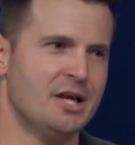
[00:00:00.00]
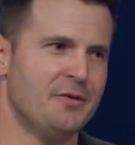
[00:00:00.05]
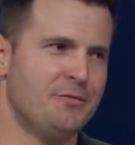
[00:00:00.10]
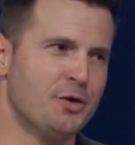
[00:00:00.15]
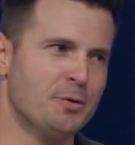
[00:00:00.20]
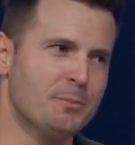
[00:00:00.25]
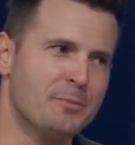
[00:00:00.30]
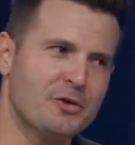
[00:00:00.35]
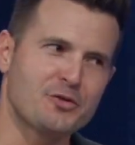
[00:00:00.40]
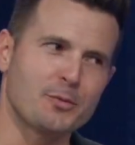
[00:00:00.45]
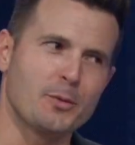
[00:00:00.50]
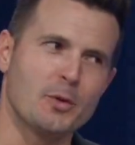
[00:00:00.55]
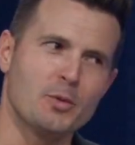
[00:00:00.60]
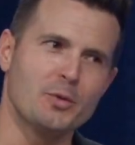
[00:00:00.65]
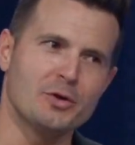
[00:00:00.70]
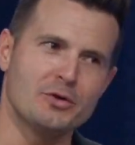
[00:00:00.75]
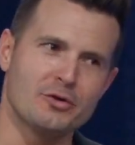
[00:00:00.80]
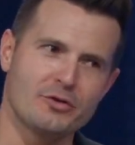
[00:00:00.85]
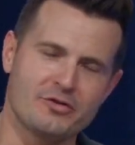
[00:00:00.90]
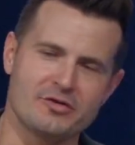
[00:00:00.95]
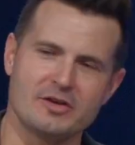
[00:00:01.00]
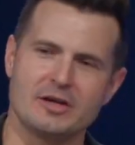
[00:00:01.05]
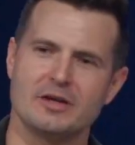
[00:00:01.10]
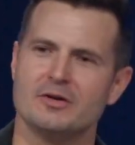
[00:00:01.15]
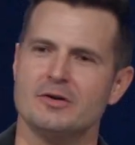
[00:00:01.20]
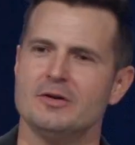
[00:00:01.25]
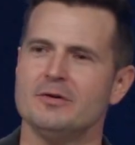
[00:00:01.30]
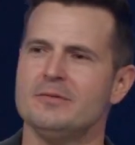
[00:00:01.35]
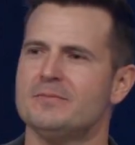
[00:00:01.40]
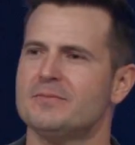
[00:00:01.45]
If you're miserable when you're
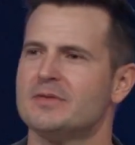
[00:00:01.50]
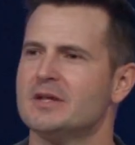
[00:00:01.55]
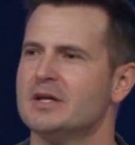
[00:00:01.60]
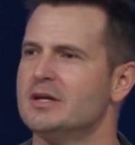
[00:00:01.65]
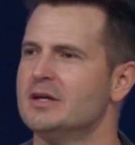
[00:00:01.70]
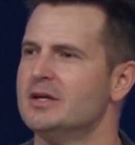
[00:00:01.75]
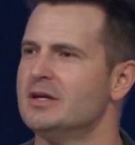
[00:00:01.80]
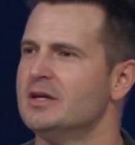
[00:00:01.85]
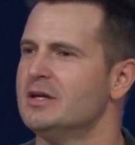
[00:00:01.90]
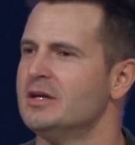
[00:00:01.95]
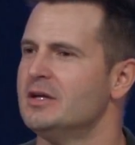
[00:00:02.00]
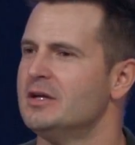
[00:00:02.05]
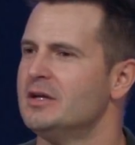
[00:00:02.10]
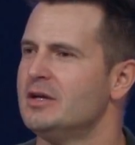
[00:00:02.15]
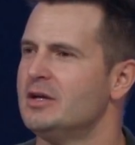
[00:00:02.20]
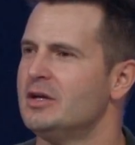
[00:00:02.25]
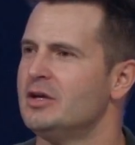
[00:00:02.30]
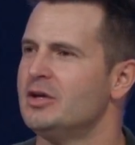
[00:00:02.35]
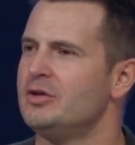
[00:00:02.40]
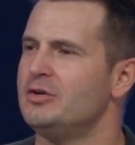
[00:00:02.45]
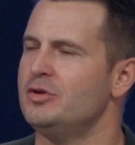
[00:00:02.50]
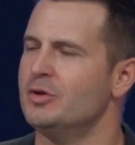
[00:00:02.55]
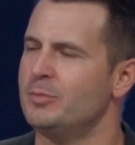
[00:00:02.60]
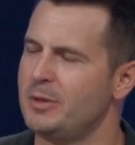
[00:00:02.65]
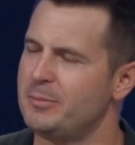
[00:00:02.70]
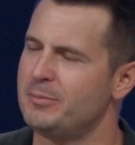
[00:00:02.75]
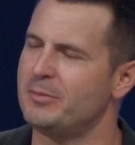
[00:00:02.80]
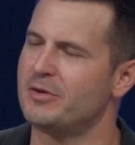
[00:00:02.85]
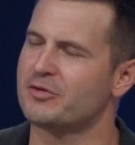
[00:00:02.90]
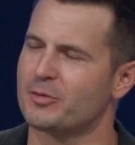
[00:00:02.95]
single, you'll
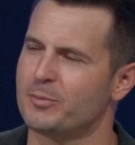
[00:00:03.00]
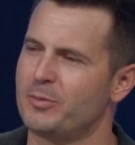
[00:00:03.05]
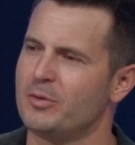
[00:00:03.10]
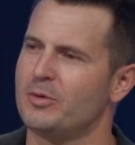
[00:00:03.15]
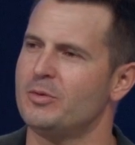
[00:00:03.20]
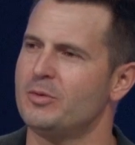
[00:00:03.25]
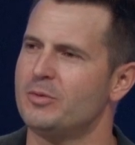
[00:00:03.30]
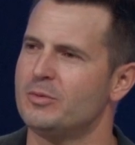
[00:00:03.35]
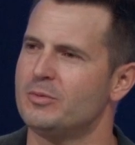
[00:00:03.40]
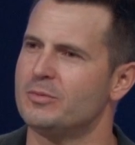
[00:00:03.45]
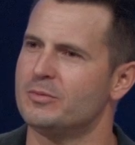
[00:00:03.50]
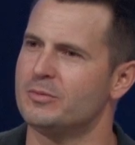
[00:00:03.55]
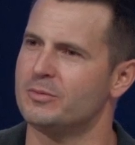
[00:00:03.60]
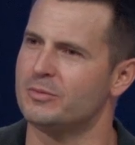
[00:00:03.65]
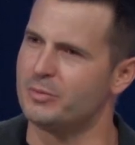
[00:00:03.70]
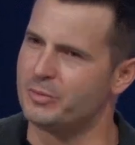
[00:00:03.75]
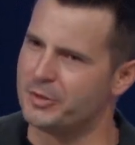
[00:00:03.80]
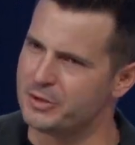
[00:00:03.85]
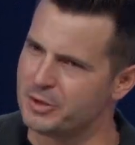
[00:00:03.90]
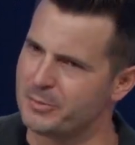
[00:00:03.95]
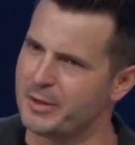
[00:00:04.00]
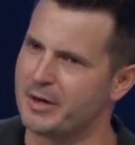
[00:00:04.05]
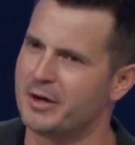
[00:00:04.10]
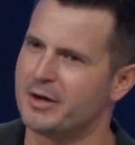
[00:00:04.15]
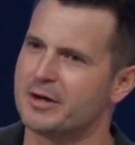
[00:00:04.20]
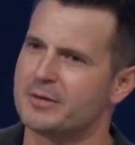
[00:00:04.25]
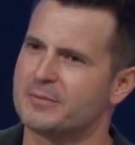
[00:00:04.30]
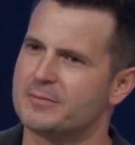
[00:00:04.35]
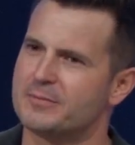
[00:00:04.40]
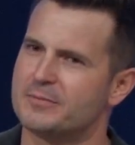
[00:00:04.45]
be miserable when you're
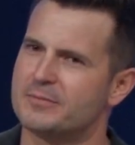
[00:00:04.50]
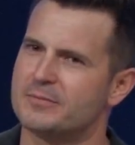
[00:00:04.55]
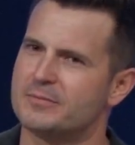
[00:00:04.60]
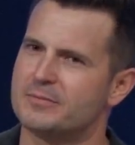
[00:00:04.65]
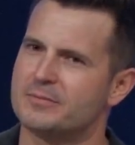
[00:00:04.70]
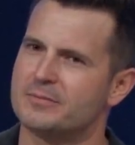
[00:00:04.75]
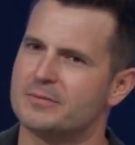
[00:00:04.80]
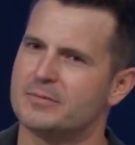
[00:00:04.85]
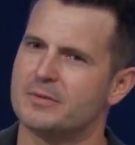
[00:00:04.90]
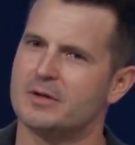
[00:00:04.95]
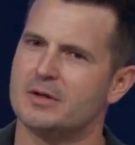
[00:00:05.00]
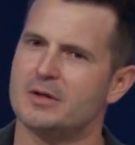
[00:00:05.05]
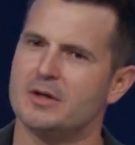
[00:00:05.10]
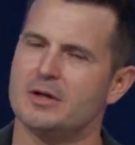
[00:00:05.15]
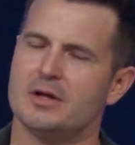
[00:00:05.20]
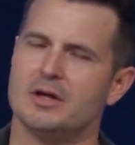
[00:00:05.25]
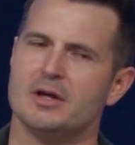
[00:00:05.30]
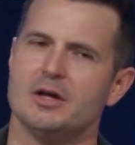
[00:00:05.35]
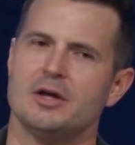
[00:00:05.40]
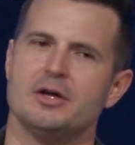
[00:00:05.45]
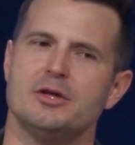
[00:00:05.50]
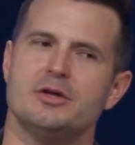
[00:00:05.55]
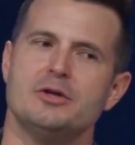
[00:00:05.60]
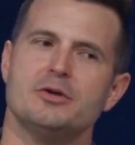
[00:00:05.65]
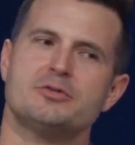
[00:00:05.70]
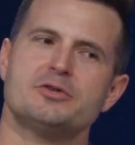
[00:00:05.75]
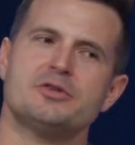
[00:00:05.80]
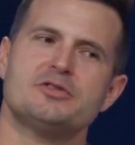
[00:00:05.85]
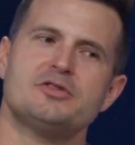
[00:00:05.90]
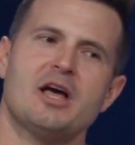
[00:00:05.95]
married.
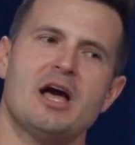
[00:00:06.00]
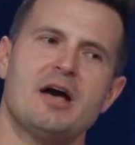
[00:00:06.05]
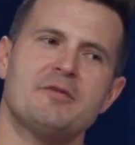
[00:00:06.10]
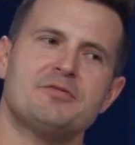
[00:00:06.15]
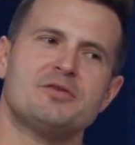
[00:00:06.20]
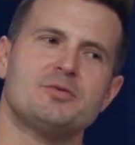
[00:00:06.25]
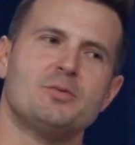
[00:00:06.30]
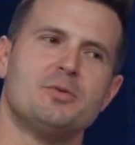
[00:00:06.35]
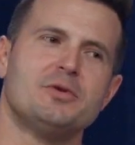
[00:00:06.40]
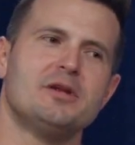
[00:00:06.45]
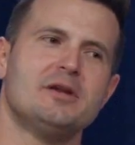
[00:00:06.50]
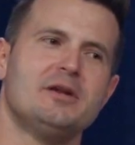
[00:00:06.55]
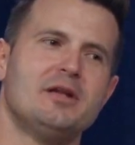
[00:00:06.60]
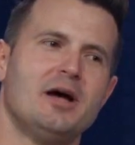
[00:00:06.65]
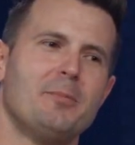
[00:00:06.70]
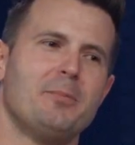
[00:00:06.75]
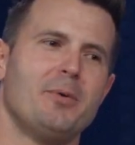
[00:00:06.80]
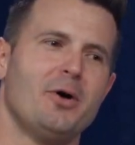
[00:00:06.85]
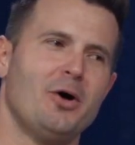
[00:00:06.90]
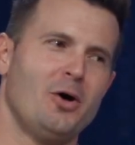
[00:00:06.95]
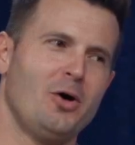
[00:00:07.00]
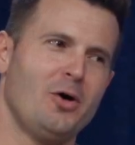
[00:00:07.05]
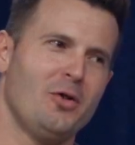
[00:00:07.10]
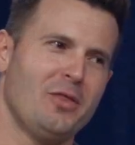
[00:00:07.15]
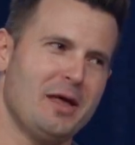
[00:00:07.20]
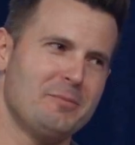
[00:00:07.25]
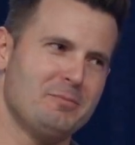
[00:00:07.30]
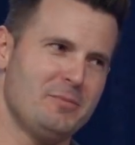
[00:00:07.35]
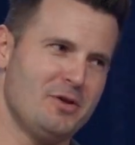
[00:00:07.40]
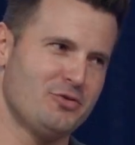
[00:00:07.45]
You'll just have someone to dump all
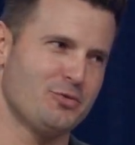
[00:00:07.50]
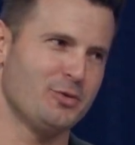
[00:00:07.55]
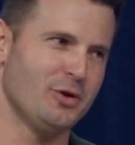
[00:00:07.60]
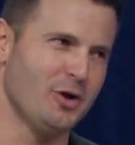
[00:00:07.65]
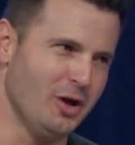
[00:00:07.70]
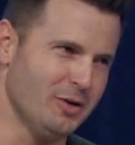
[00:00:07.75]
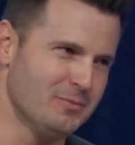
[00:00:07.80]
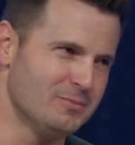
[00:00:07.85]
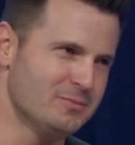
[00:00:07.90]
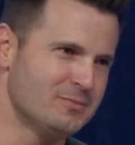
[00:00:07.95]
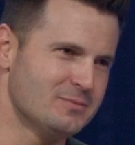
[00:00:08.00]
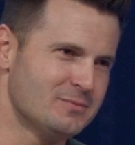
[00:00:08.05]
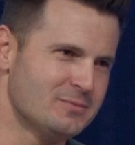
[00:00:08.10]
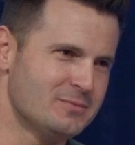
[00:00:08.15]
that misery on.